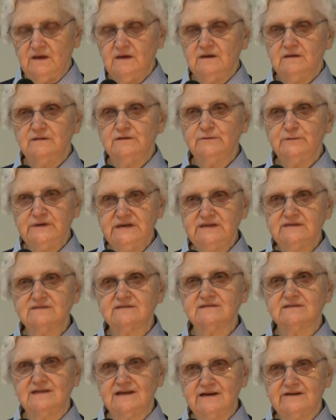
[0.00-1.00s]

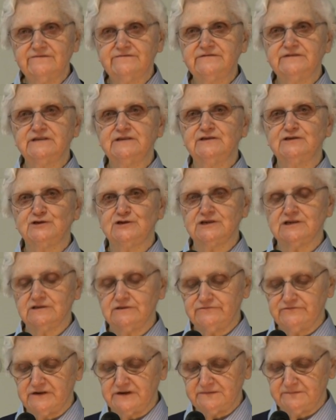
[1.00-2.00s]
Louise loved
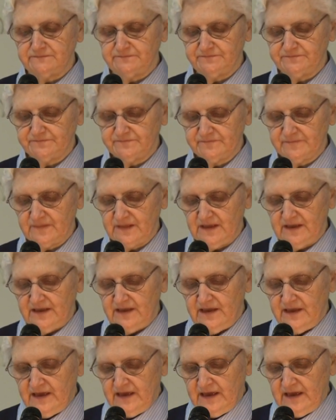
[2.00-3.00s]
children
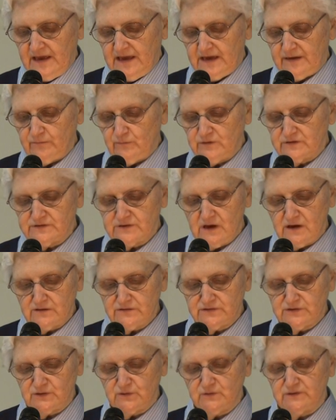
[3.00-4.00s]
and was
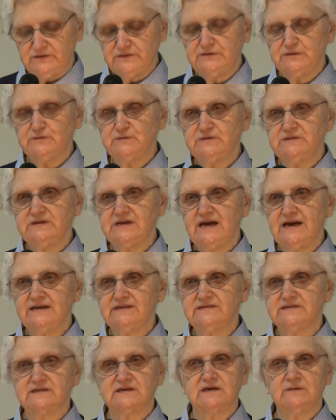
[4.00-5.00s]
also
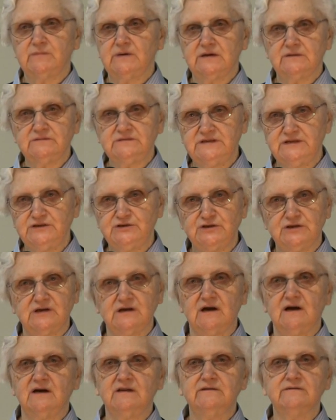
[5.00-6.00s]
enthusiastic about
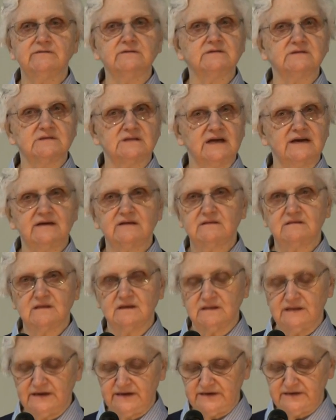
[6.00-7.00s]
teaching others, like
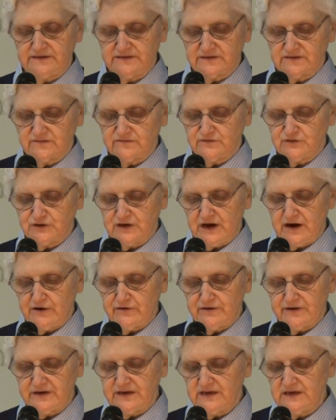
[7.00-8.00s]
the ladies of
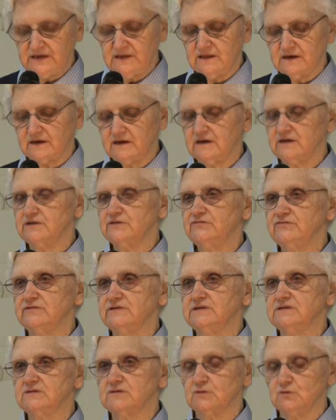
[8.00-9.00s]
charity, the country
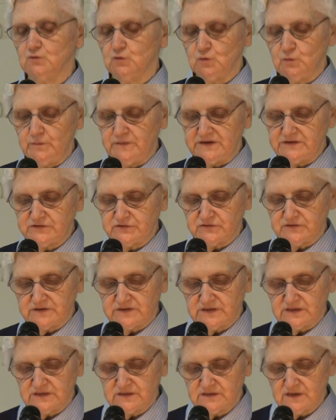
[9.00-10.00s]
school
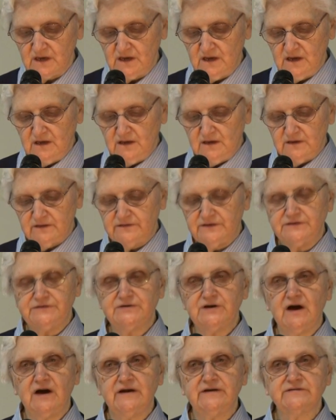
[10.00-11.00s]
mistresses, the
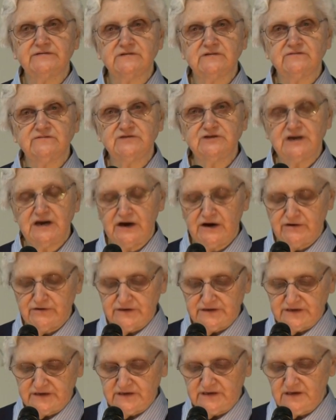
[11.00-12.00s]
daughters of
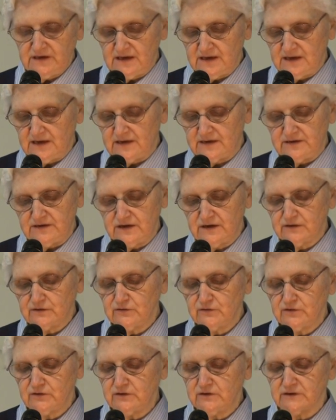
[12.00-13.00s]
charity, and young
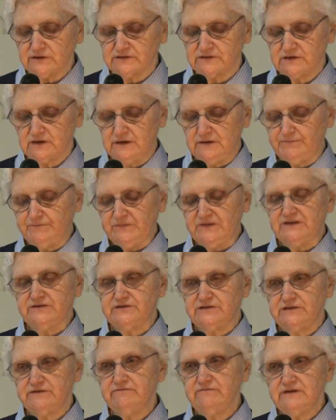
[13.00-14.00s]
girls.
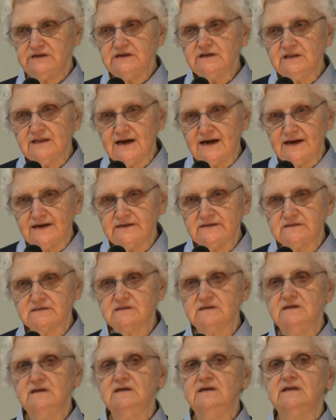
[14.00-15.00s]
She
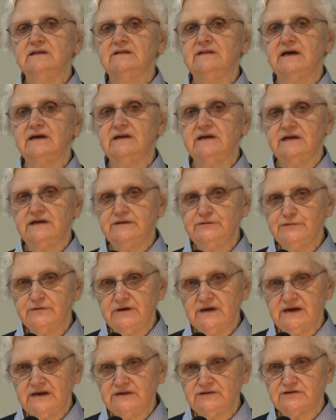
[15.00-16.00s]
realized that
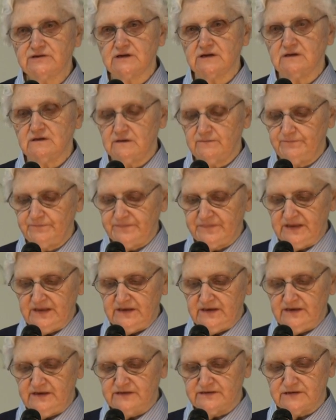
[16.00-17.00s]
education
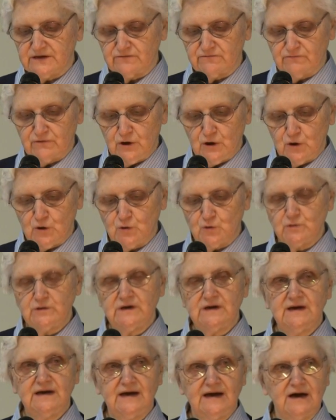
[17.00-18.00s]
is a road
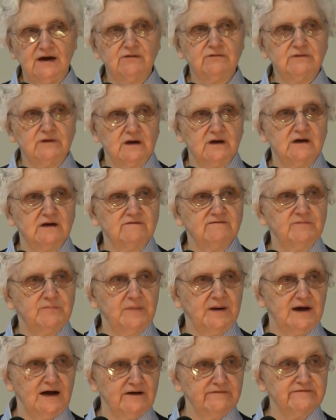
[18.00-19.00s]
out of
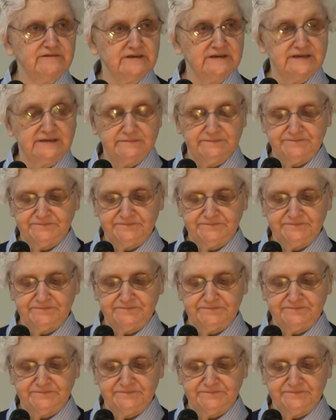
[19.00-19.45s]
poverty.